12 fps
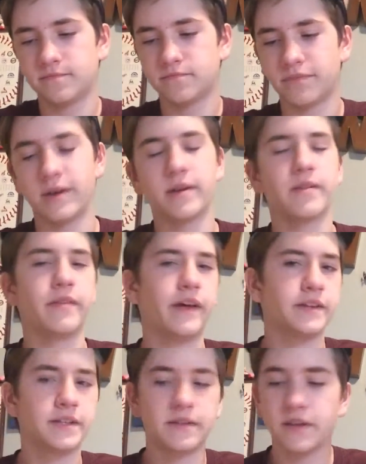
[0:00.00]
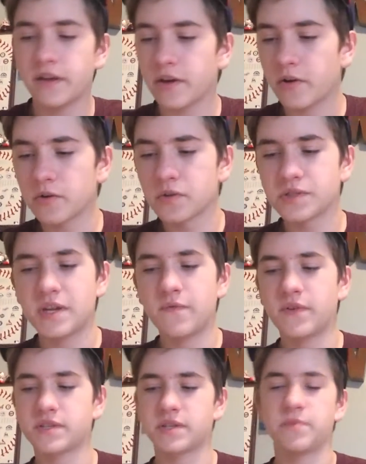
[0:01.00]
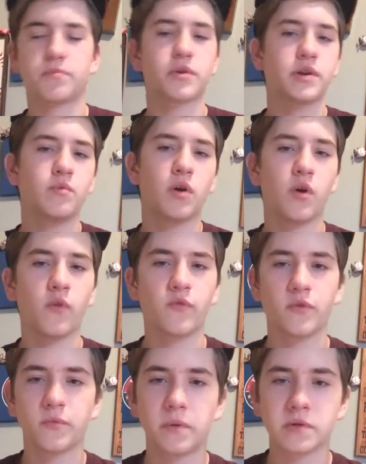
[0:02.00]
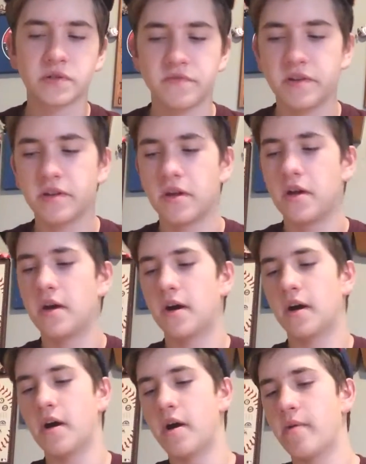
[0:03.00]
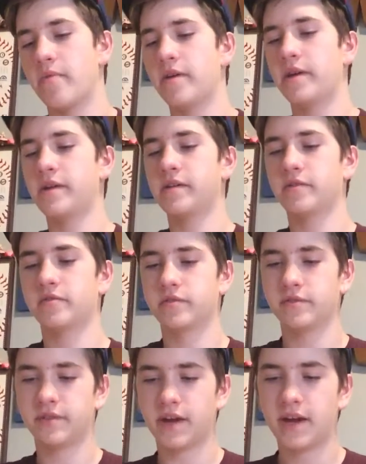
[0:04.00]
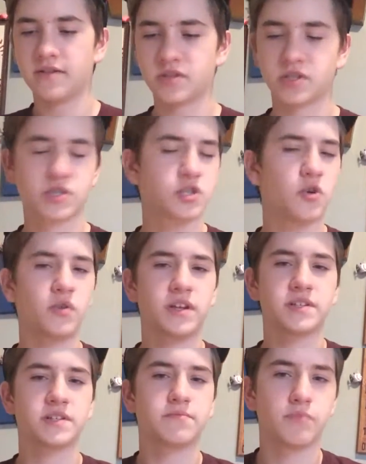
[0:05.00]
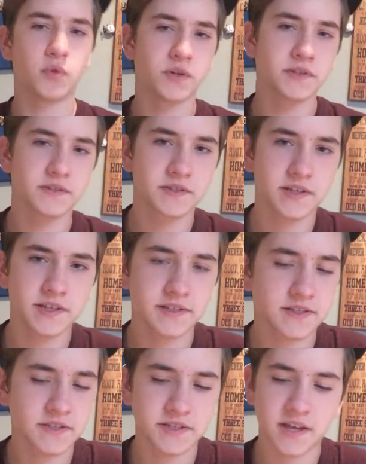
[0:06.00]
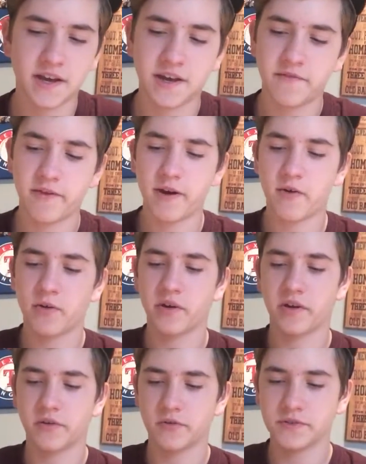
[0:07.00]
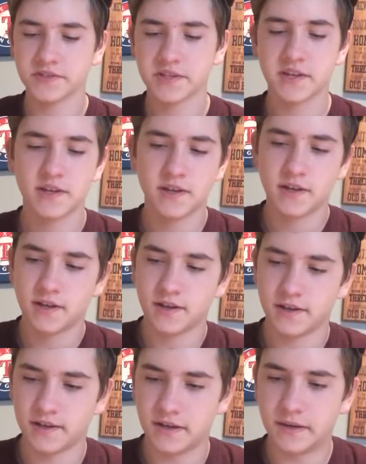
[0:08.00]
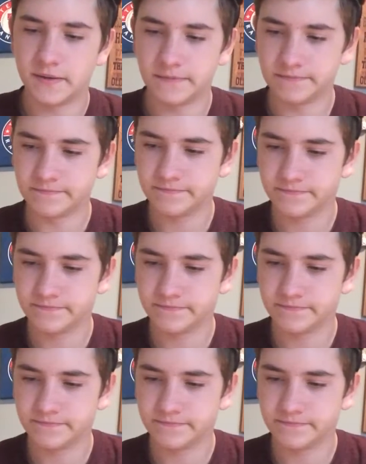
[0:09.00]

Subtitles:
But that Cardinals defense did pretty well for most of it. They kind of just choked at some points, and that's just kind of how it goes. I